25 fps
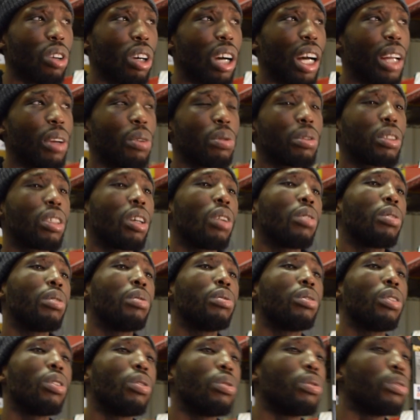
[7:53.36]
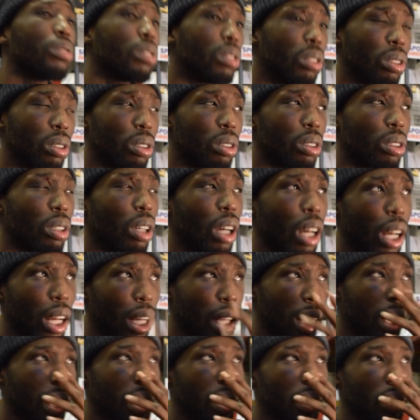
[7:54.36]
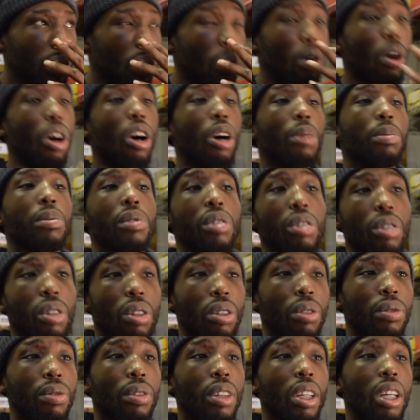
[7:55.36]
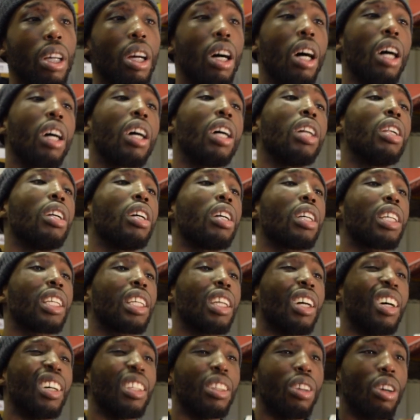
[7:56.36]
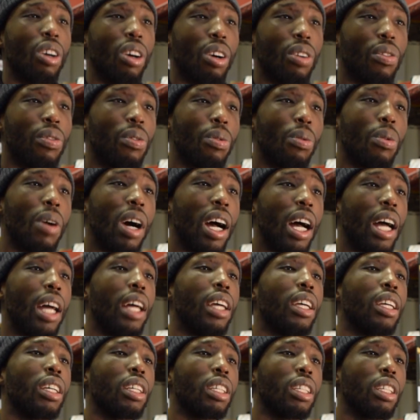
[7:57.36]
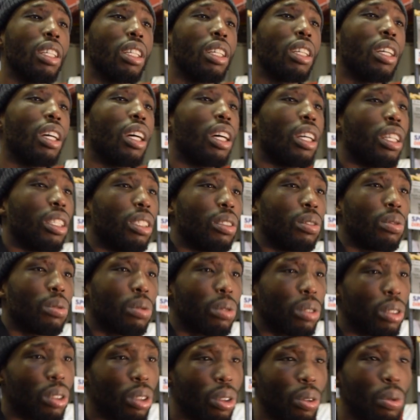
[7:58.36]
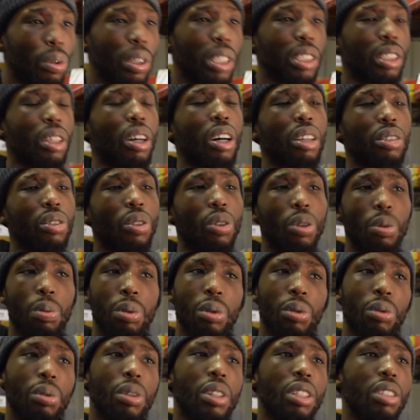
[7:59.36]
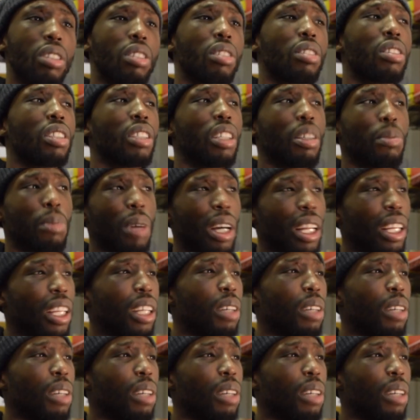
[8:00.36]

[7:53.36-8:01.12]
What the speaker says: I don't tell them, don't harm yourself. I kind of unearth why, and what is it? Ask open questions, and they might